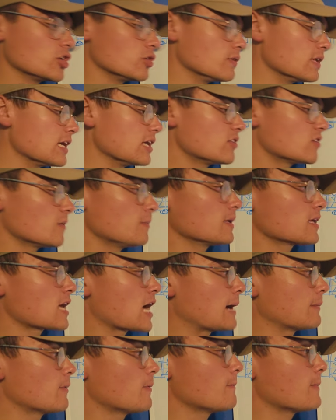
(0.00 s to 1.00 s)
you need to
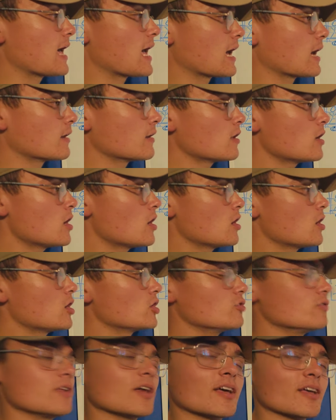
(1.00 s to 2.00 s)
become a man.
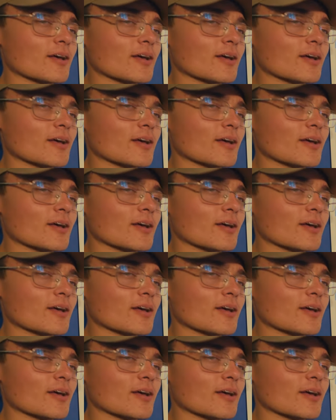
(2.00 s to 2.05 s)
You,